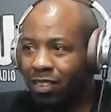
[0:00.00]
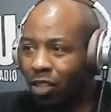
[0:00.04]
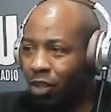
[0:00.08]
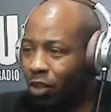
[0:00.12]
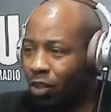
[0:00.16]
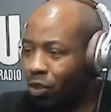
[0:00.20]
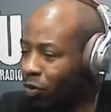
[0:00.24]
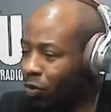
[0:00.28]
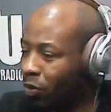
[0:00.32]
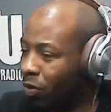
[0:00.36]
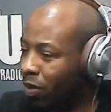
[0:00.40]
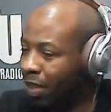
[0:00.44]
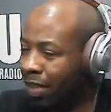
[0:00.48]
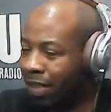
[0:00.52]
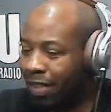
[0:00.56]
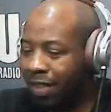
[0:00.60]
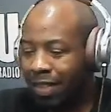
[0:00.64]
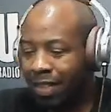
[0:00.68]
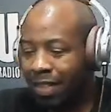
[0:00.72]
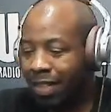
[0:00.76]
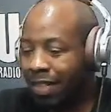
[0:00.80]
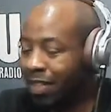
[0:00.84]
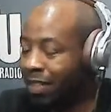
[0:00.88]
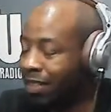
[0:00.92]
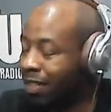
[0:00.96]
So
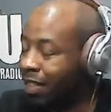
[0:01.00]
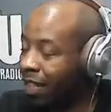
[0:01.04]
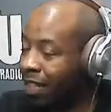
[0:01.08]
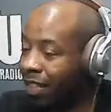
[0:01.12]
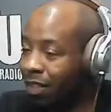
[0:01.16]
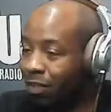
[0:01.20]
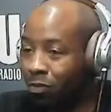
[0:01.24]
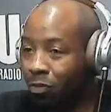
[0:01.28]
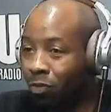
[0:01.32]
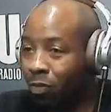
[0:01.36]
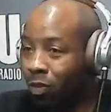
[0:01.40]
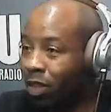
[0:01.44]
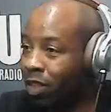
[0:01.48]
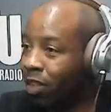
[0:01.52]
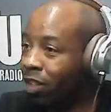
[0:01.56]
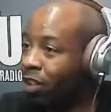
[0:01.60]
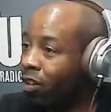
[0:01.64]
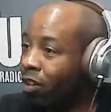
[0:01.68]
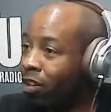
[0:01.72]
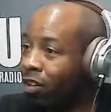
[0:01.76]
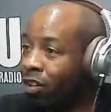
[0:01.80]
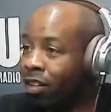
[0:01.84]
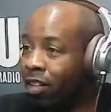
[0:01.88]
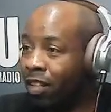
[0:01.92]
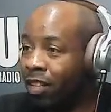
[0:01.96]
and it's like really
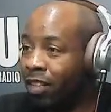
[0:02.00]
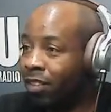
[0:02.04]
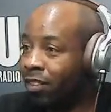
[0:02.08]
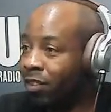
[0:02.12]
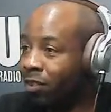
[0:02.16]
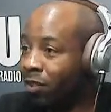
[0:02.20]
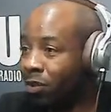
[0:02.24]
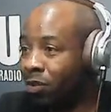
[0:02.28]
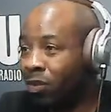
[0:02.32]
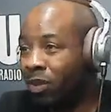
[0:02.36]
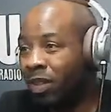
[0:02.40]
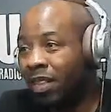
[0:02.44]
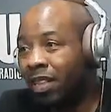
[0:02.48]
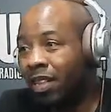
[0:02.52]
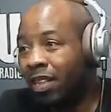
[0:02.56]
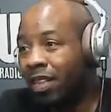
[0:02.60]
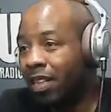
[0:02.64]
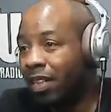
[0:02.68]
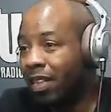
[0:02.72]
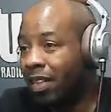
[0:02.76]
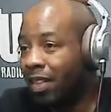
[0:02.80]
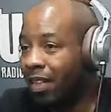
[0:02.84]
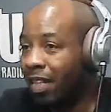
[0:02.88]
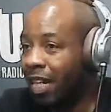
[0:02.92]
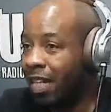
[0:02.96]
hard. And so
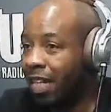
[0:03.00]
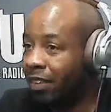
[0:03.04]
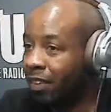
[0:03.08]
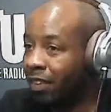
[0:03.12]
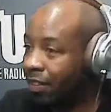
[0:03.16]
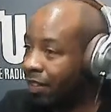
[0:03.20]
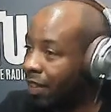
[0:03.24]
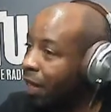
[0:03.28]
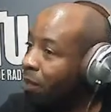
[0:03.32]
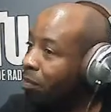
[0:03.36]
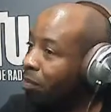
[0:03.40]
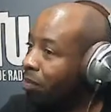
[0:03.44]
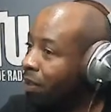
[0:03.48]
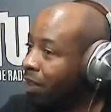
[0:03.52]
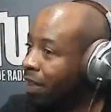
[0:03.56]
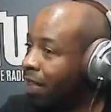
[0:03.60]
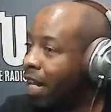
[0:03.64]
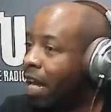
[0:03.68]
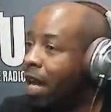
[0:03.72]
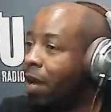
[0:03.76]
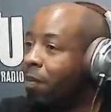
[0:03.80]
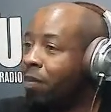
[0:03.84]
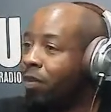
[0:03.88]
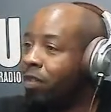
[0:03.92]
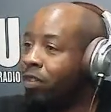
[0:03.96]
that's the same thing that
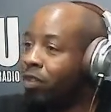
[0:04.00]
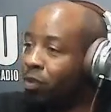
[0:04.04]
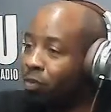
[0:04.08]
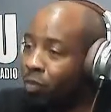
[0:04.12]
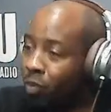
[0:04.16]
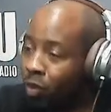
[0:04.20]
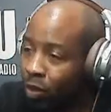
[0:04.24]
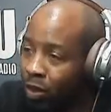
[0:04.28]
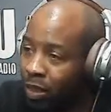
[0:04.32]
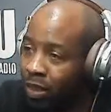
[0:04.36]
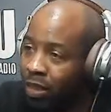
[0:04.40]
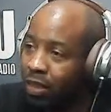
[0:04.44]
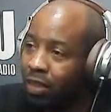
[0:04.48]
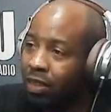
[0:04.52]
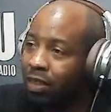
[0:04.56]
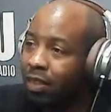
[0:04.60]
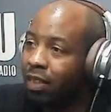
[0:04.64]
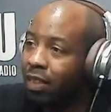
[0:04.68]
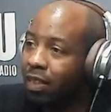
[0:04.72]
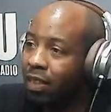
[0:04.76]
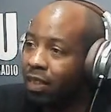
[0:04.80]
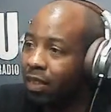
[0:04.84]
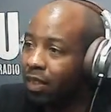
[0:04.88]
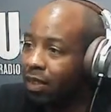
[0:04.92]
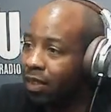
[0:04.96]
happened to Monique.
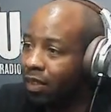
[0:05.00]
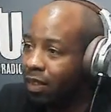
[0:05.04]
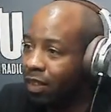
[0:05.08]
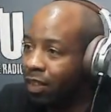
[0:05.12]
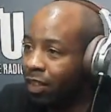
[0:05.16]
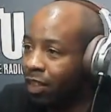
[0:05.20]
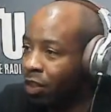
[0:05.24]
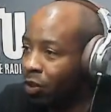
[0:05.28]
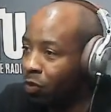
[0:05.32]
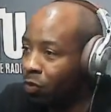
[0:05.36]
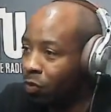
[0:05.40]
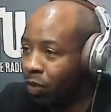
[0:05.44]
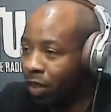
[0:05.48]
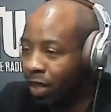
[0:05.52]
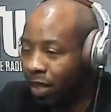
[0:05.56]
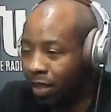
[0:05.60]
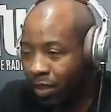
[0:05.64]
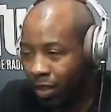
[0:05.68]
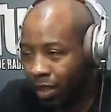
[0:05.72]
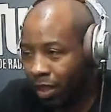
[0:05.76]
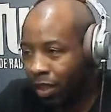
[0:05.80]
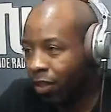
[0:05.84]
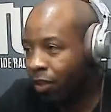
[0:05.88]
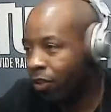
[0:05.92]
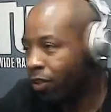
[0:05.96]
When they
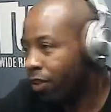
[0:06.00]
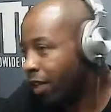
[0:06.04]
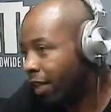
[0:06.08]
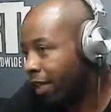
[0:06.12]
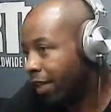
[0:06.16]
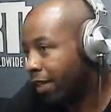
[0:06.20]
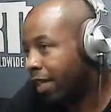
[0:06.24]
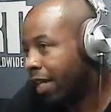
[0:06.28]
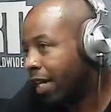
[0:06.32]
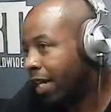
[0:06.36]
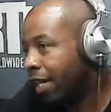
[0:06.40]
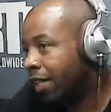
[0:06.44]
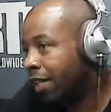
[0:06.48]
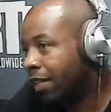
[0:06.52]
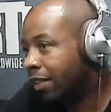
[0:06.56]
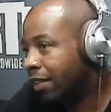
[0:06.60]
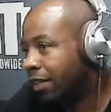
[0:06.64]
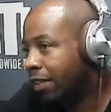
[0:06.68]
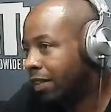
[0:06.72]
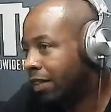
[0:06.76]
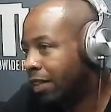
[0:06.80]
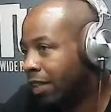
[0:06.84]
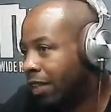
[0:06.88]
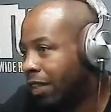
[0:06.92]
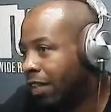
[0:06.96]
did her like that
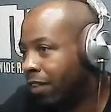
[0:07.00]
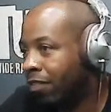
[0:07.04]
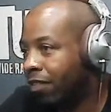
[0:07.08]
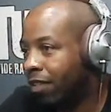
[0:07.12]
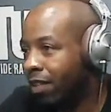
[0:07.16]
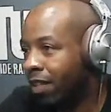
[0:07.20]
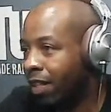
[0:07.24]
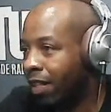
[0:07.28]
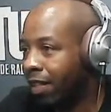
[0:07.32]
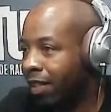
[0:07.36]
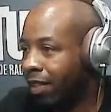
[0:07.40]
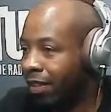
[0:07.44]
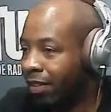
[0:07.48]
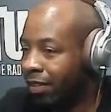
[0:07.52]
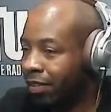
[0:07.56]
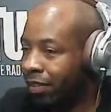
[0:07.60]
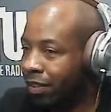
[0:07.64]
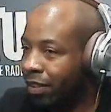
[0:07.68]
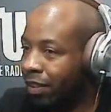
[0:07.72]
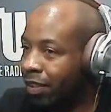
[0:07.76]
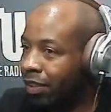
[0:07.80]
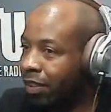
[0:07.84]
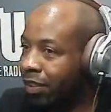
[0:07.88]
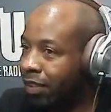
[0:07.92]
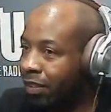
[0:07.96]
and everything, and
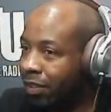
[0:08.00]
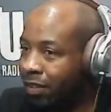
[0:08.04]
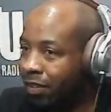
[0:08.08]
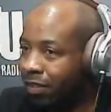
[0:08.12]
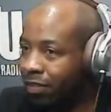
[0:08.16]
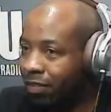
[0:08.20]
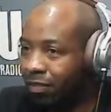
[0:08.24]
she